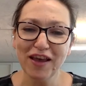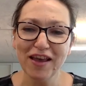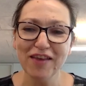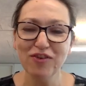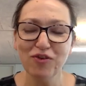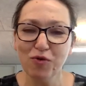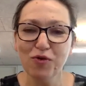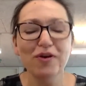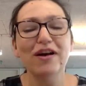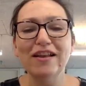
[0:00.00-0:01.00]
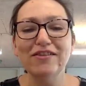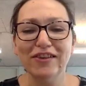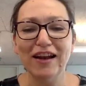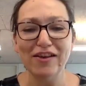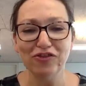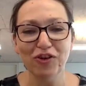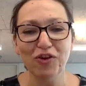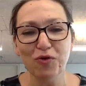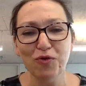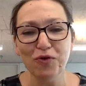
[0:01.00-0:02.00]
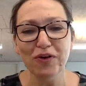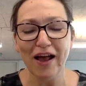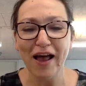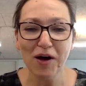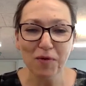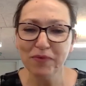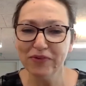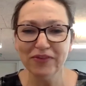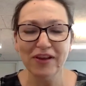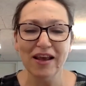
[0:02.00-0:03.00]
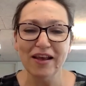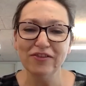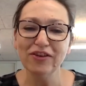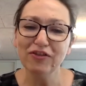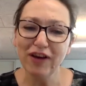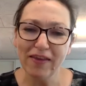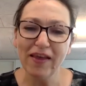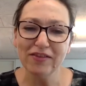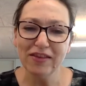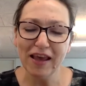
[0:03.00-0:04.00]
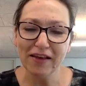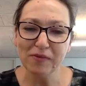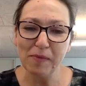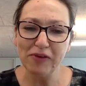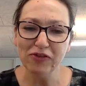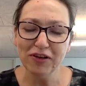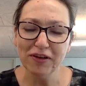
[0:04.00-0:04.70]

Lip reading: your installation core helps to create that in the exhibition?